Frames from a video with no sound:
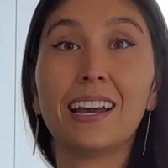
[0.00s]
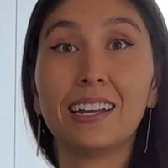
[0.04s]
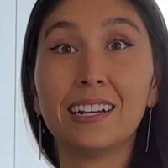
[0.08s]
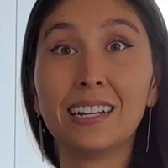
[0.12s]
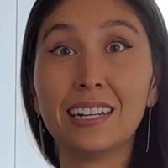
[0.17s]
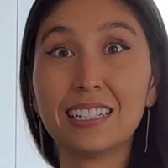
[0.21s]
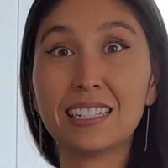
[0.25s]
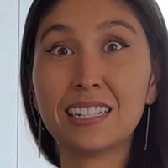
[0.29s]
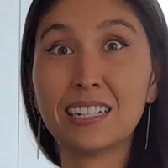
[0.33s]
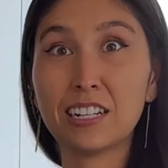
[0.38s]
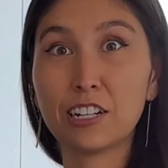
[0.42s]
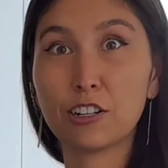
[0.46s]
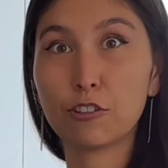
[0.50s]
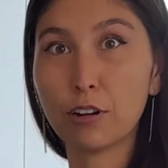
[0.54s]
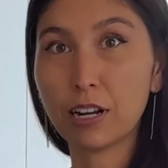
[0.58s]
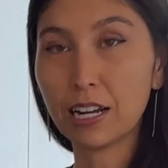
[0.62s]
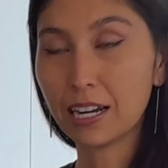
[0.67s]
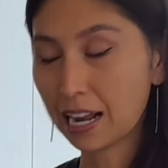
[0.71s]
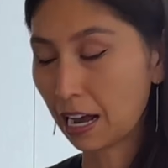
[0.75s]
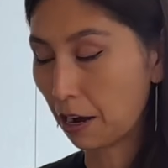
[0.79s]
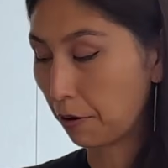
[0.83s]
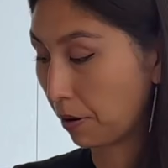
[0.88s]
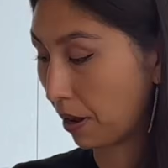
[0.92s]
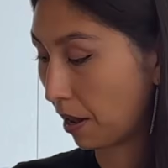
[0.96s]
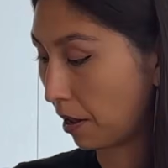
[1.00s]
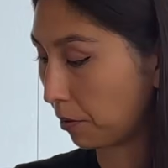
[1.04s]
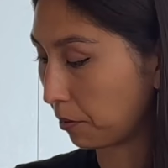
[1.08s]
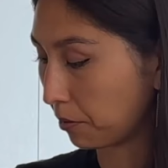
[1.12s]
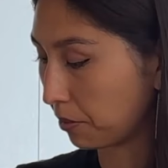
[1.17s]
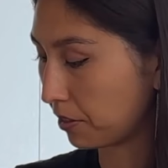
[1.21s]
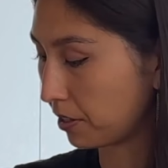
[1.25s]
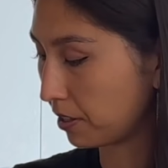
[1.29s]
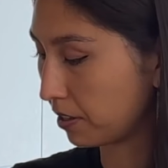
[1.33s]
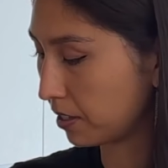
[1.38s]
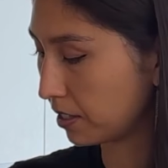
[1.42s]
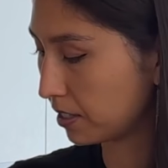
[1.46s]
And isn't it great how
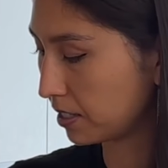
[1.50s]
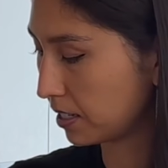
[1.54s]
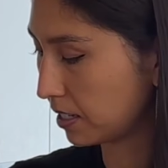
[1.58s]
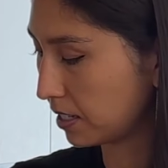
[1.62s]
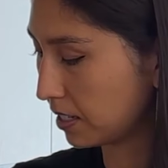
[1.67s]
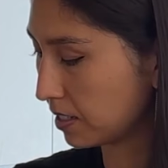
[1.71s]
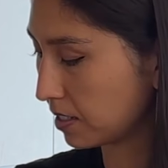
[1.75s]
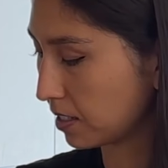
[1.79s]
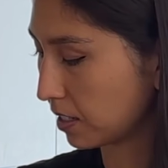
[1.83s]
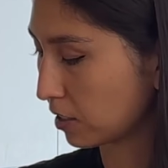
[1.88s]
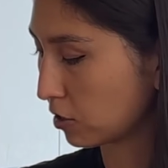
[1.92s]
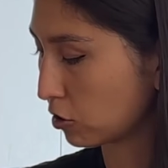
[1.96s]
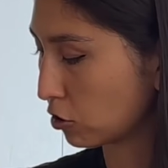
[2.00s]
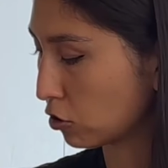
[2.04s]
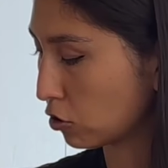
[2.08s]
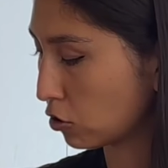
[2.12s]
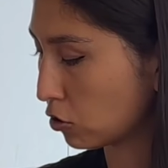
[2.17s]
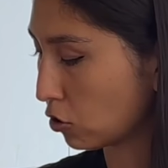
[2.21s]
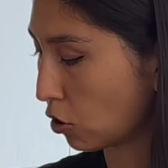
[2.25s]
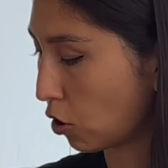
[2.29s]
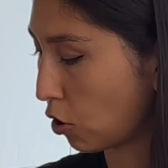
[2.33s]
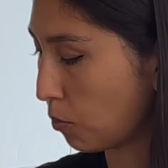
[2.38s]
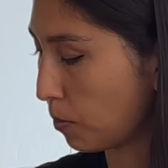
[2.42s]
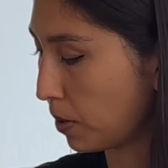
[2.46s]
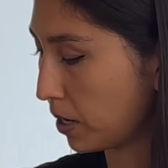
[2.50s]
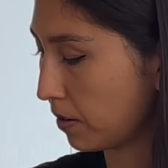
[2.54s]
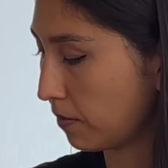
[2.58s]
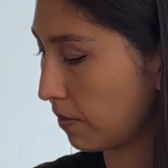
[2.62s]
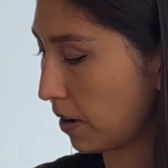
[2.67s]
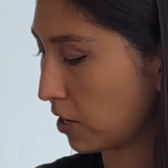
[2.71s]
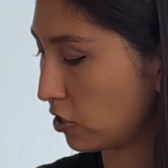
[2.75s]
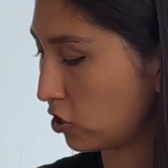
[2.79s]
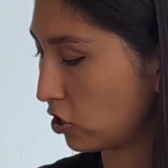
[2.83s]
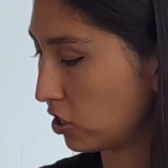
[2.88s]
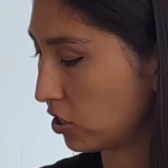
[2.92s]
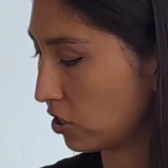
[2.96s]
healthy this is? Like so many
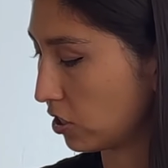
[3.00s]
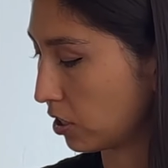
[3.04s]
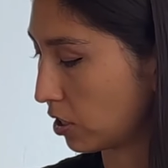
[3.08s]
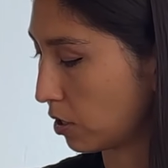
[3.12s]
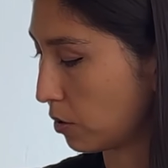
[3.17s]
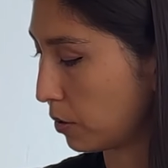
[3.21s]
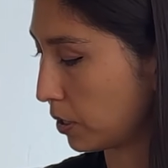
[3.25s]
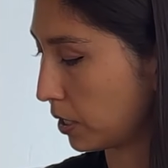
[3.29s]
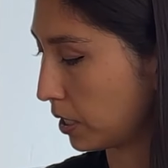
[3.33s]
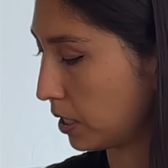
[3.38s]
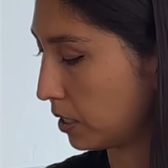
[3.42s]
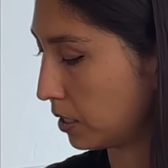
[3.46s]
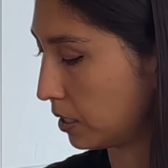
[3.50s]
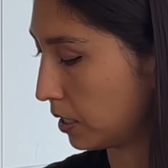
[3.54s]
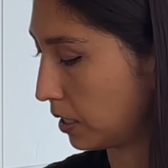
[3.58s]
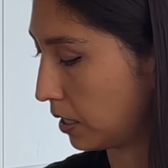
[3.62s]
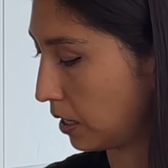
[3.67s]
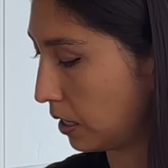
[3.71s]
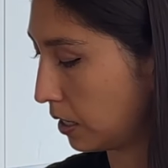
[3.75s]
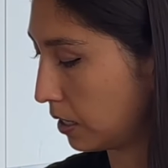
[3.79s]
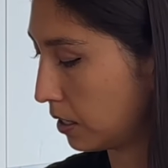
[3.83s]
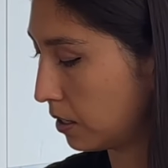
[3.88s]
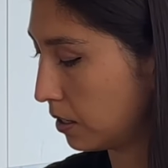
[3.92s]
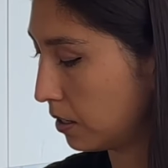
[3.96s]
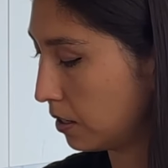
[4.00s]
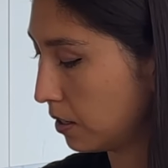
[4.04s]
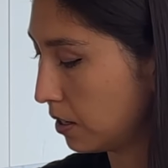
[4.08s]
veggies are going in here.